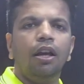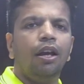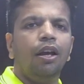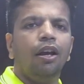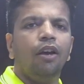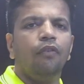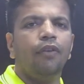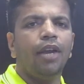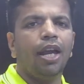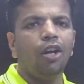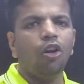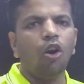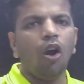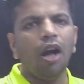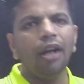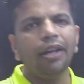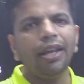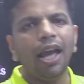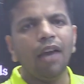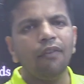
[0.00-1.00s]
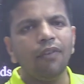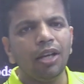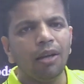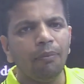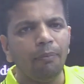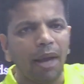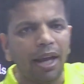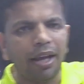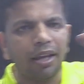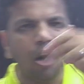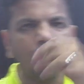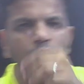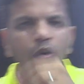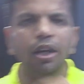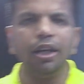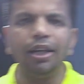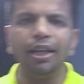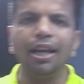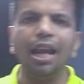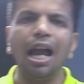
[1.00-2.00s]
We are not having a background
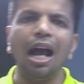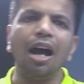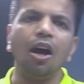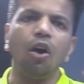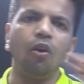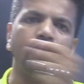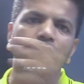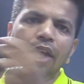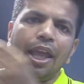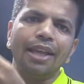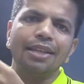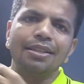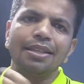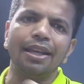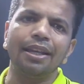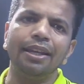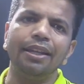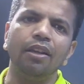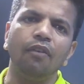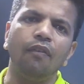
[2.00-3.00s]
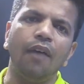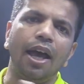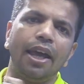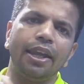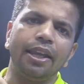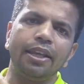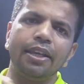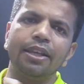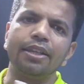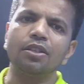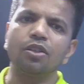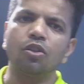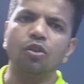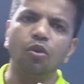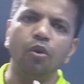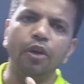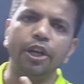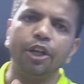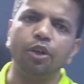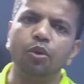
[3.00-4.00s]
detail how exactly the wiring is
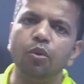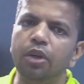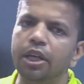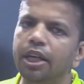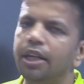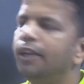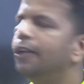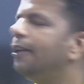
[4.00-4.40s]
going to done.